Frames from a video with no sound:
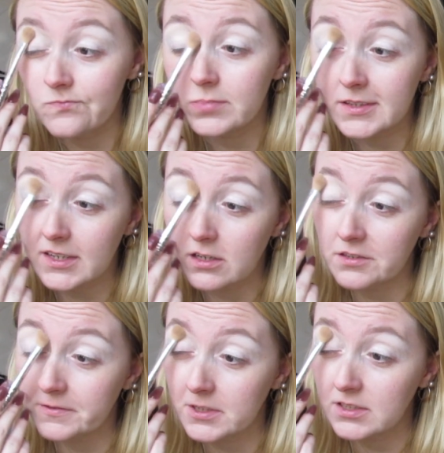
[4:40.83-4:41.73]
Put that all
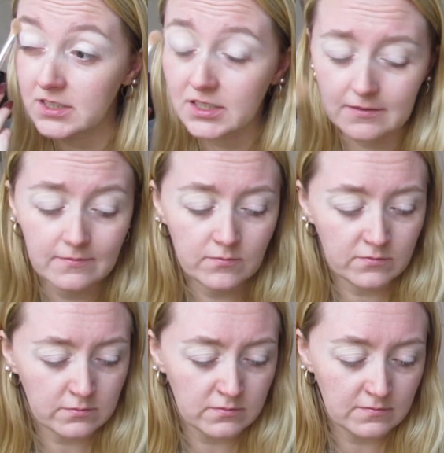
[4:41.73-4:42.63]
over the lid.
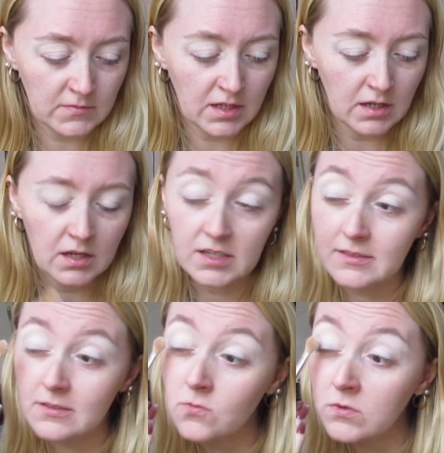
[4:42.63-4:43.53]
And
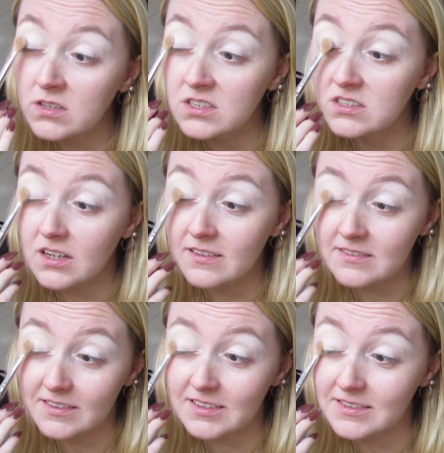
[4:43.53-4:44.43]
this is really just
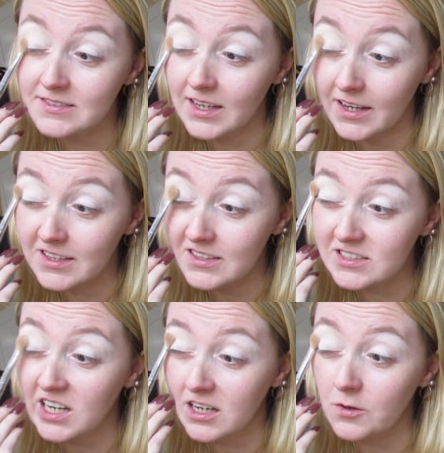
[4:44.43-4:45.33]
to set the
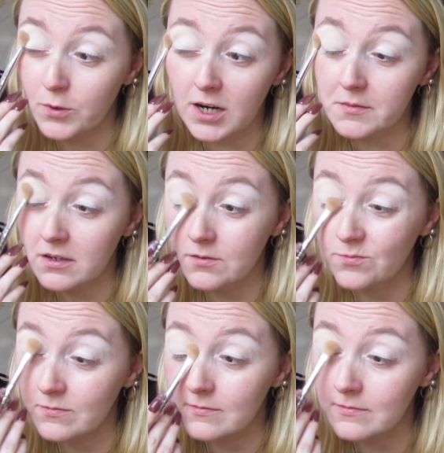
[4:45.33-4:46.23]
shadow primer,
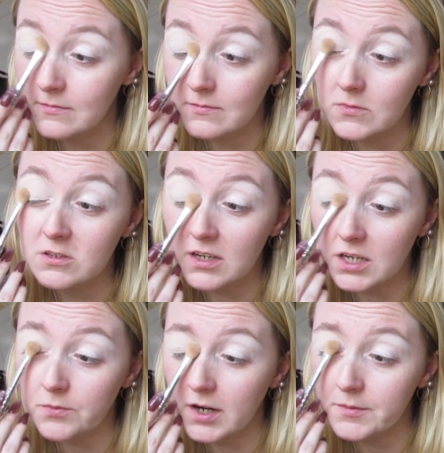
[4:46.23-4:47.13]
or the
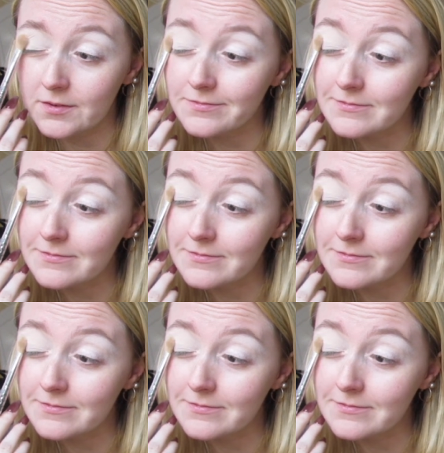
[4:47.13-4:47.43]
eye primer.